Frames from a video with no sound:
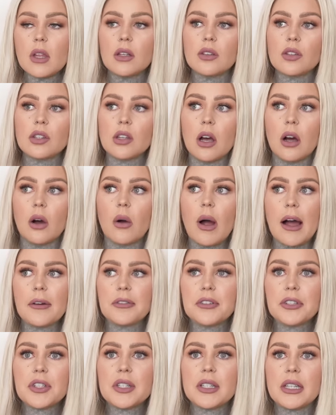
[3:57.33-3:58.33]
So
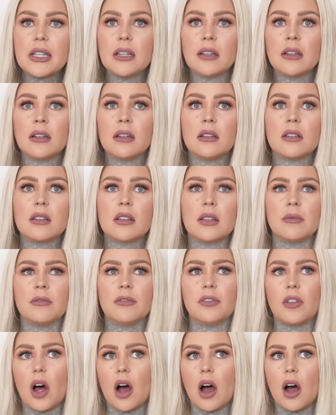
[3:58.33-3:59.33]
after seeing
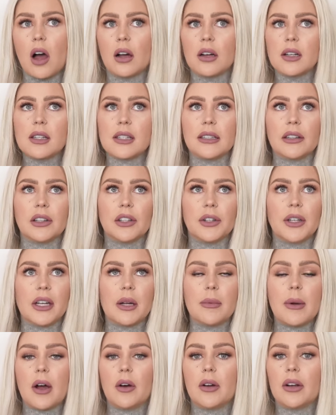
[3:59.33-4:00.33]
some vlogs and
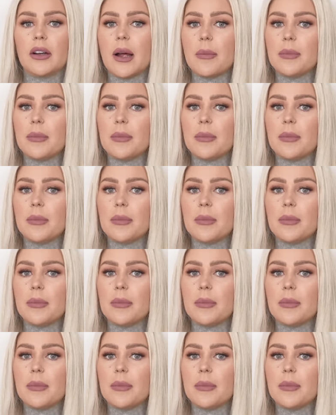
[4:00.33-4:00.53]
learning about an